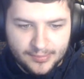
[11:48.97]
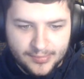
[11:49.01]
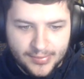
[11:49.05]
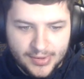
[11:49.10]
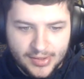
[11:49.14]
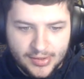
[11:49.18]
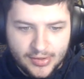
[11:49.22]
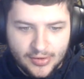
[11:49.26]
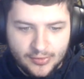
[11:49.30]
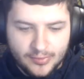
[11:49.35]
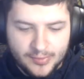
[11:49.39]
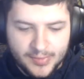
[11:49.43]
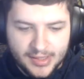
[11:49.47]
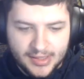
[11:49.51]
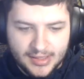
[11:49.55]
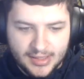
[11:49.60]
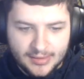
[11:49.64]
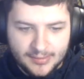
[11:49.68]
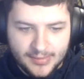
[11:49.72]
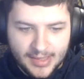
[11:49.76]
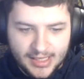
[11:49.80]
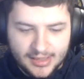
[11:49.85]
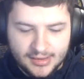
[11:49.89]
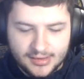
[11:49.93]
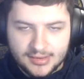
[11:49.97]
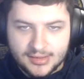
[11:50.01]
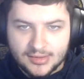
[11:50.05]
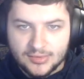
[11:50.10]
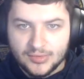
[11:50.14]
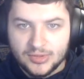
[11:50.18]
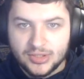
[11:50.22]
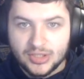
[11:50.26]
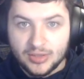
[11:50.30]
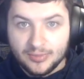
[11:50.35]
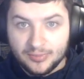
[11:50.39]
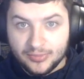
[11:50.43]
BOP
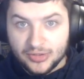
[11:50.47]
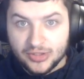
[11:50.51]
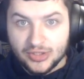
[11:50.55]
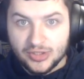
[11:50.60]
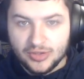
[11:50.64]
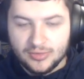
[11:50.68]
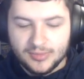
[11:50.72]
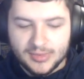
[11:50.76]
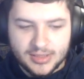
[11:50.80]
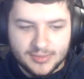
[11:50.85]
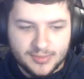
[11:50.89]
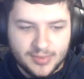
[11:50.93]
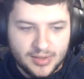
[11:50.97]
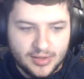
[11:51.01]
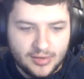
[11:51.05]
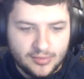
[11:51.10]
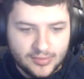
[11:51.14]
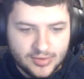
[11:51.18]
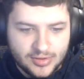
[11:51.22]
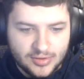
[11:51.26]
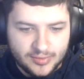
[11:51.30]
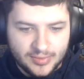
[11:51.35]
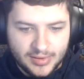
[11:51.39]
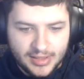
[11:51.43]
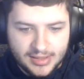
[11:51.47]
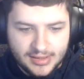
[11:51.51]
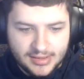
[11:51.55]
commands, which I presume is Biomes O